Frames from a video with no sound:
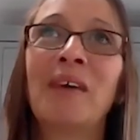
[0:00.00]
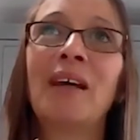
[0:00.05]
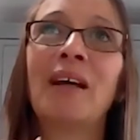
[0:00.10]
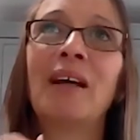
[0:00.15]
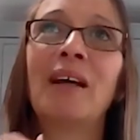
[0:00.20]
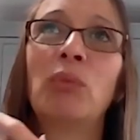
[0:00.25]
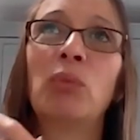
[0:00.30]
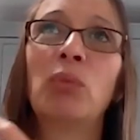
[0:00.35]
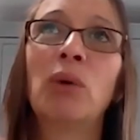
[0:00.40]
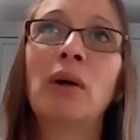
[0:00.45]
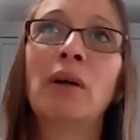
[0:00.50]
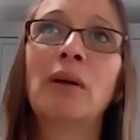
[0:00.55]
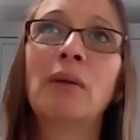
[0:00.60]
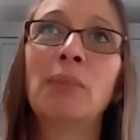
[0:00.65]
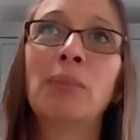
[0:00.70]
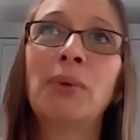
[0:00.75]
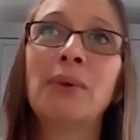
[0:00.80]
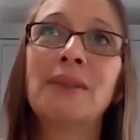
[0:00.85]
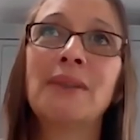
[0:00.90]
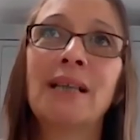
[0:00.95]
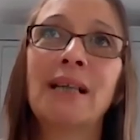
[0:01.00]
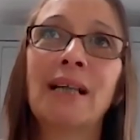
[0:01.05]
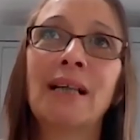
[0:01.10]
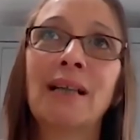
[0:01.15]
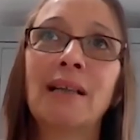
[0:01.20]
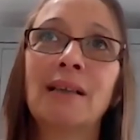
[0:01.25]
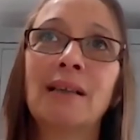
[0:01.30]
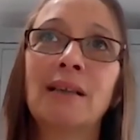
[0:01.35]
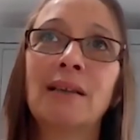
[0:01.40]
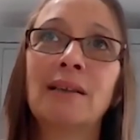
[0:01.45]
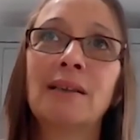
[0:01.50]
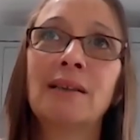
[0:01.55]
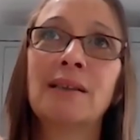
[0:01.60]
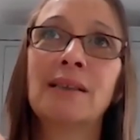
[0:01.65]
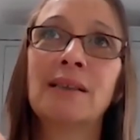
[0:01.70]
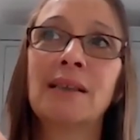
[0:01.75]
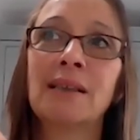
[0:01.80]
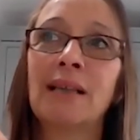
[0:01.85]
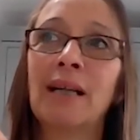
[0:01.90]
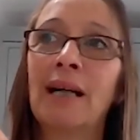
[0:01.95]
one particular
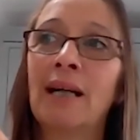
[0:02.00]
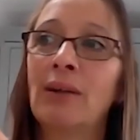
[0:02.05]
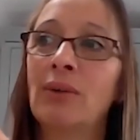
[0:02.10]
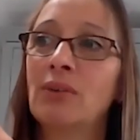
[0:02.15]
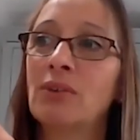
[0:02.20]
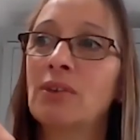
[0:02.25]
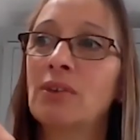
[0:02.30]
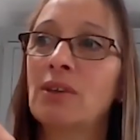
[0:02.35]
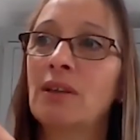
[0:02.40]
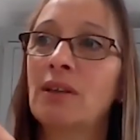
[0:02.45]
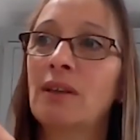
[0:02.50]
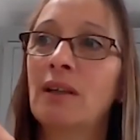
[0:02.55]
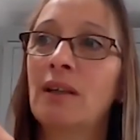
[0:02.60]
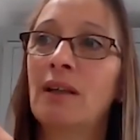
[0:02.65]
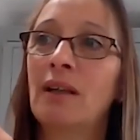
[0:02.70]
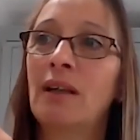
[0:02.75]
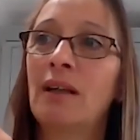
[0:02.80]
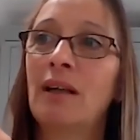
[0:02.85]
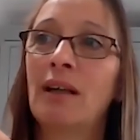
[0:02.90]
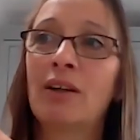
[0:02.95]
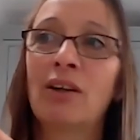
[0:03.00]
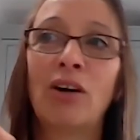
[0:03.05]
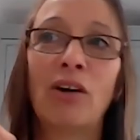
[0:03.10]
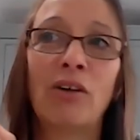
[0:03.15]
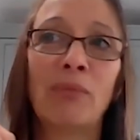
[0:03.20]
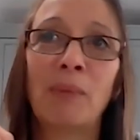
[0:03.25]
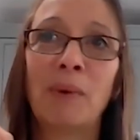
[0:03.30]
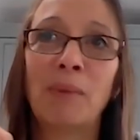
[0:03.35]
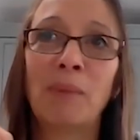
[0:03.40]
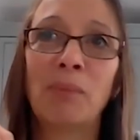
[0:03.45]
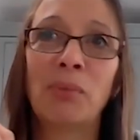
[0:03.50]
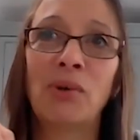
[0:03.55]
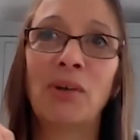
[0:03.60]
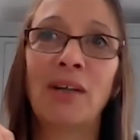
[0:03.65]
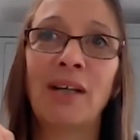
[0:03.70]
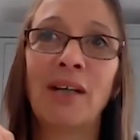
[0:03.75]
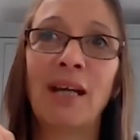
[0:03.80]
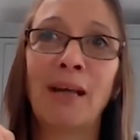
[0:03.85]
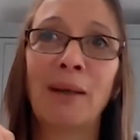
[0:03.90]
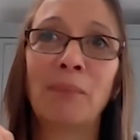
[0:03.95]
scout, can't remember her
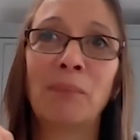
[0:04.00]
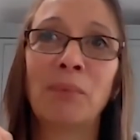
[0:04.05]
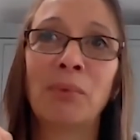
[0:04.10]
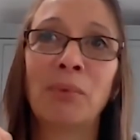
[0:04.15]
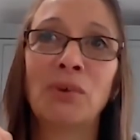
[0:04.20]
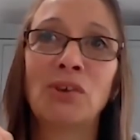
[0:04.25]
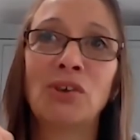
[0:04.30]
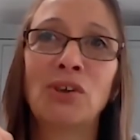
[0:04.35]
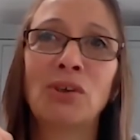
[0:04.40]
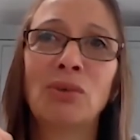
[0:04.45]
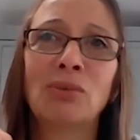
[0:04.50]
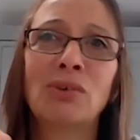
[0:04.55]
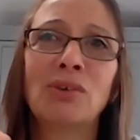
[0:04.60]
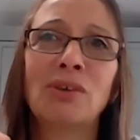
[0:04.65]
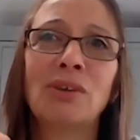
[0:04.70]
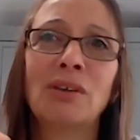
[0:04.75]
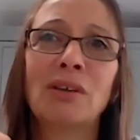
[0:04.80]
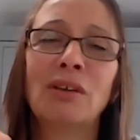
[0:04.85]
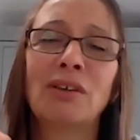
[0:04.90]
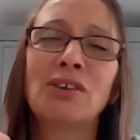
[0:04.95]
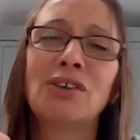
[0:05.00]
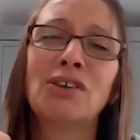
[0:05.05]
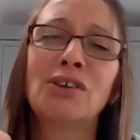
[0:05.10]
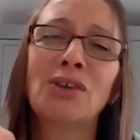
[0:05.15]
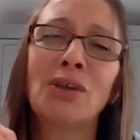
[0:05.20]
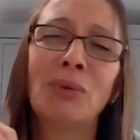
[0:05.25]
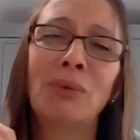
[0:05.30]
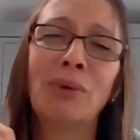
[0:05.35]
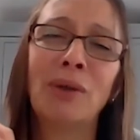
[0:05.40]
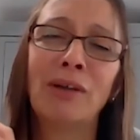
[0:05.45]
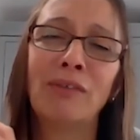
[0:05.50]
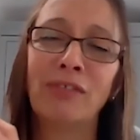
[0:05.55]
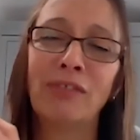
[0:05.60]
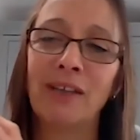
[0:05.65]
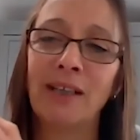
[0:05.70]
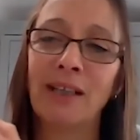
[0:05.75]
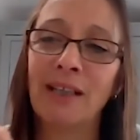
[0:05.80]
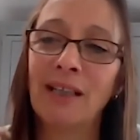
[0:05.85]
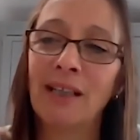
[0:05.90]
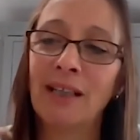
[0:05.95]
name, but she was so
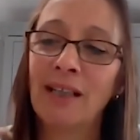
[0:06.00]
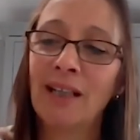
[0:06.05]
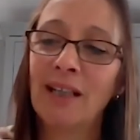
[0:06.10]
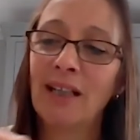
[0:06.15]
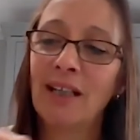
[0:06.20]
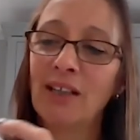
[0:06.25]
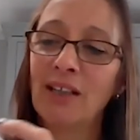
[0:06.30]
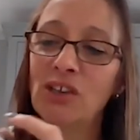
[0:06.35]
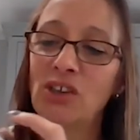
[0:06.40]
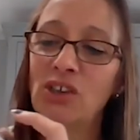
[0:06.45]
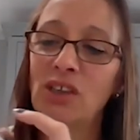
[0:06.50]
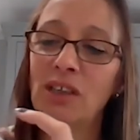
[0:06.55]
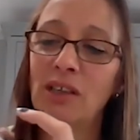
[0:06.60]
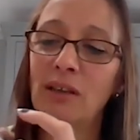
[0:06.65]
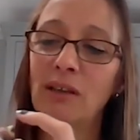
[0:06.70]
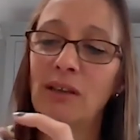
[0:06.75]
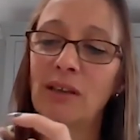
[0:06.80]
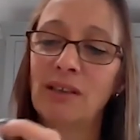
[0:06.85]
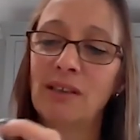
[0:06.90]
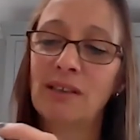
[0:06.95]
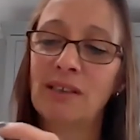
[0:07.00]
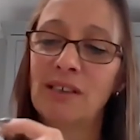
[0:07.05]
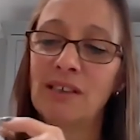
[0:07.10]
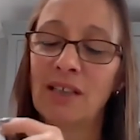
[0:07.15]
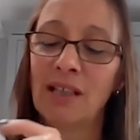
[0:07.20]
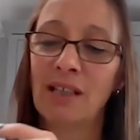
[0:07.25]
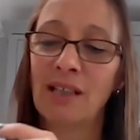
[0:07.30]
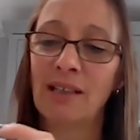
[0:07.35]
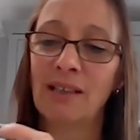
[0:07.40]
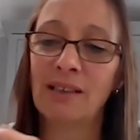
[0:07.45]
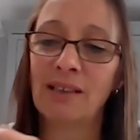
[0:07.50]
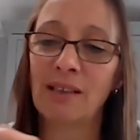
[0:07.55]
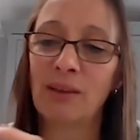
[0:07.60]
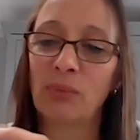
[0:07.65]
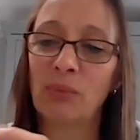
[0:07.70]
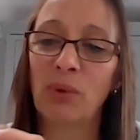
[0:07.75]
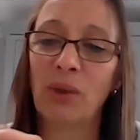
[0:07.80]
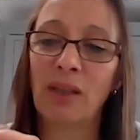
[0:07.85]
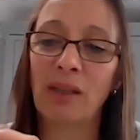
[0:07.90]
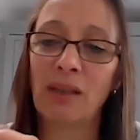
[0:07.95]
lovely. And she designed
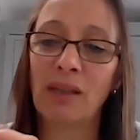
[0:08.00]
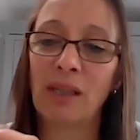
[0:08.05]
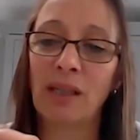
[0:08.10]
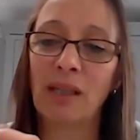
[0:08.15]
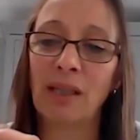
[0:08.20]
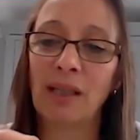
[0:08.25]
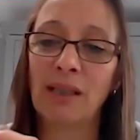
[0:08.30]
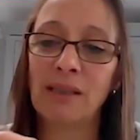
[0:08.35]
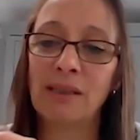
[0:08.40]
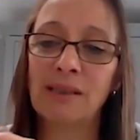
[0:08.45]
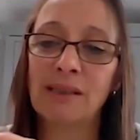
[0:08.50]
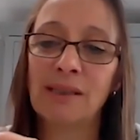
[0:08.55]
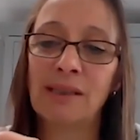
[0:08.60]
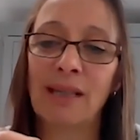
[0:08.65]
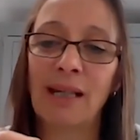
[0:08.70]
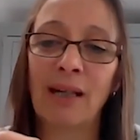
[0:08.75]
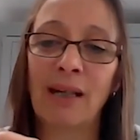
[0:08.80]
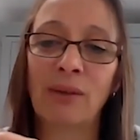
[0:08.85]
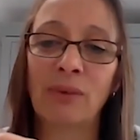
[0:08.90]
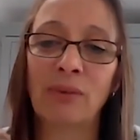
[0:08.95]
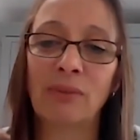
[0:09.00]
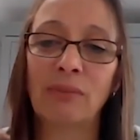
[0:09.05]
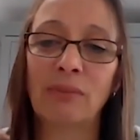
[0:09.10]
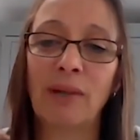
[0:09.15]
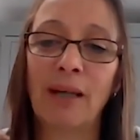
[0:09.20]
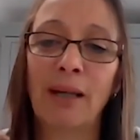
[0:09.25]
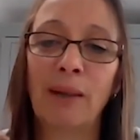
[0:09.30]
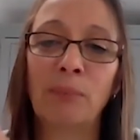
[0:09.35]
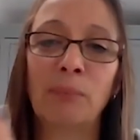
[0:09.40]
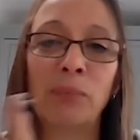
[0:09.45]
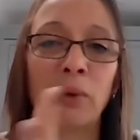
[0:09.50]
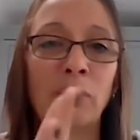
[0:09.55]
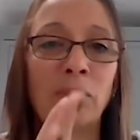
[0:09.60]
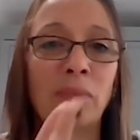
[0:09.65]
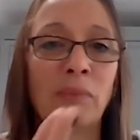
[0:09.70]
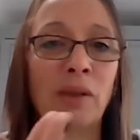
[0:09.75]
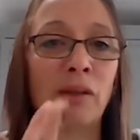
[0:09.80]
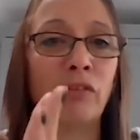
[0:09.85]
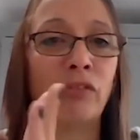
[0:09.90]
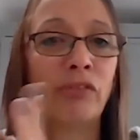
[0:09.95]
it with the scout
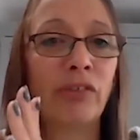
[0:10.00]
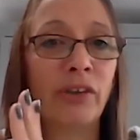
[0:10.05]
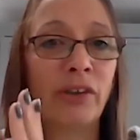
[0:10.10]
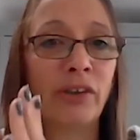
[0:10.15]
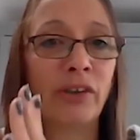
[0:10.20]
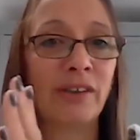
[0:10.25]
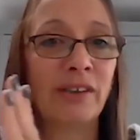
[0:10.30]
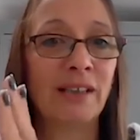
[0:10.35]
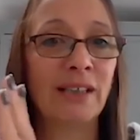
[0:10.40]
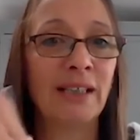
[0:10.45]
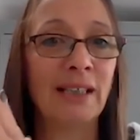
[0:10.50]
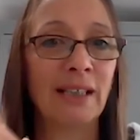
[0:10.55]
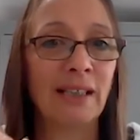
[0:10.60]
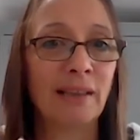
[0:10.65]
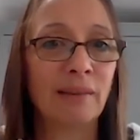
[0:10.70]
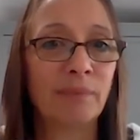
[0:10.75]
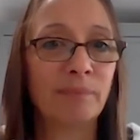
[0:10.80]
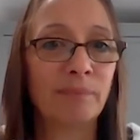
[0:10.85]
emblem, the fleur-de-lis